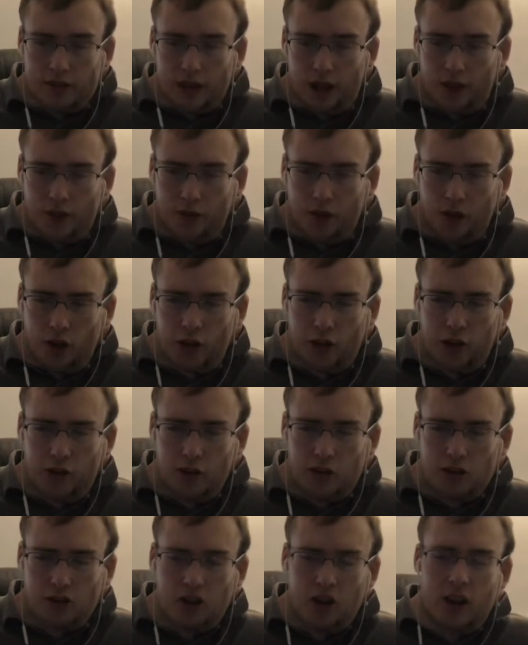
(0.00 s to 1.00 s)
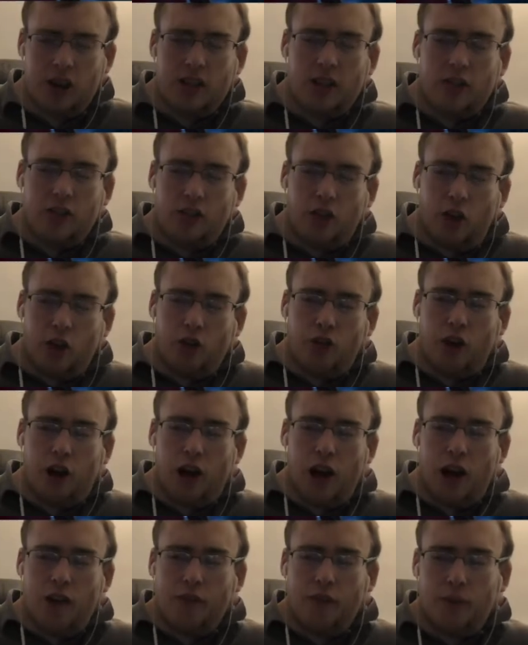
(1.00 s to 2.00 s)
I feel like they were trying to fill
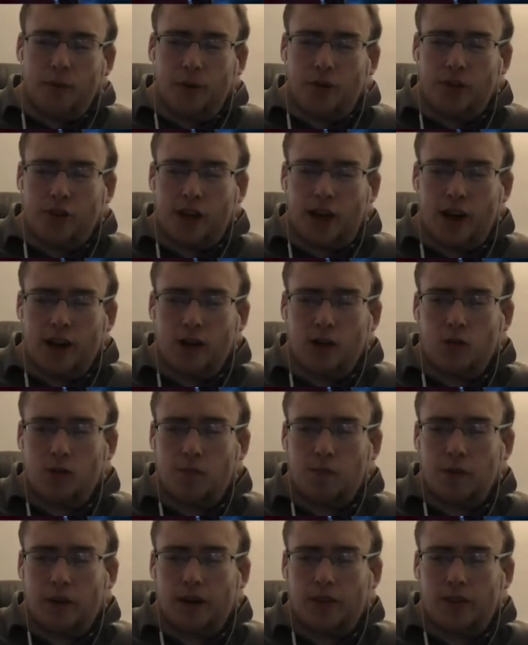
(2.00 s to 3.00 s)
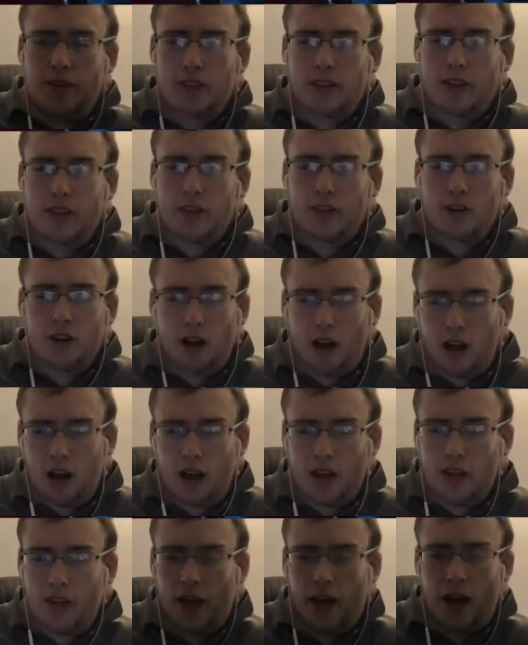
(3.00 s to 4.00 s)
time from the Thanos face that
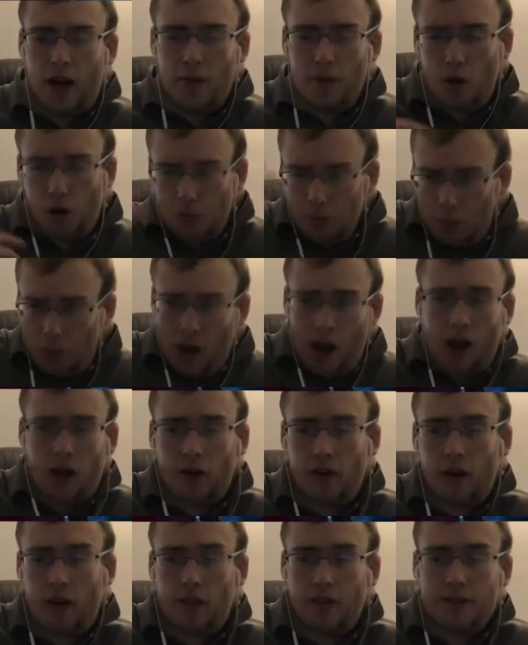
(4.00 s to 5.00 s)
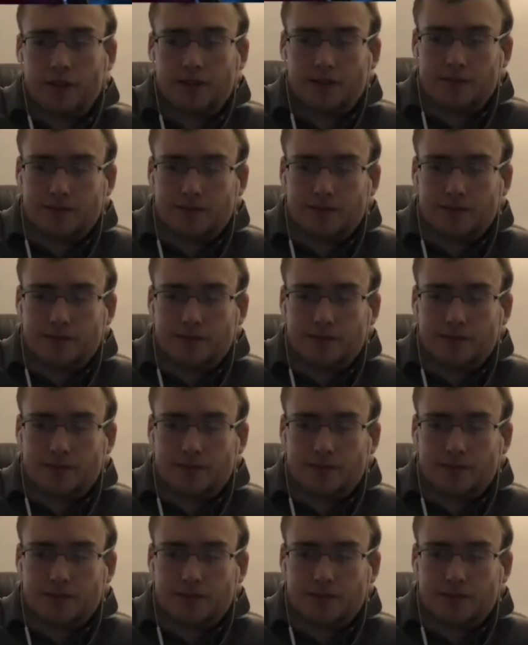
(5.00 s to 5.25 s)
they have in the background.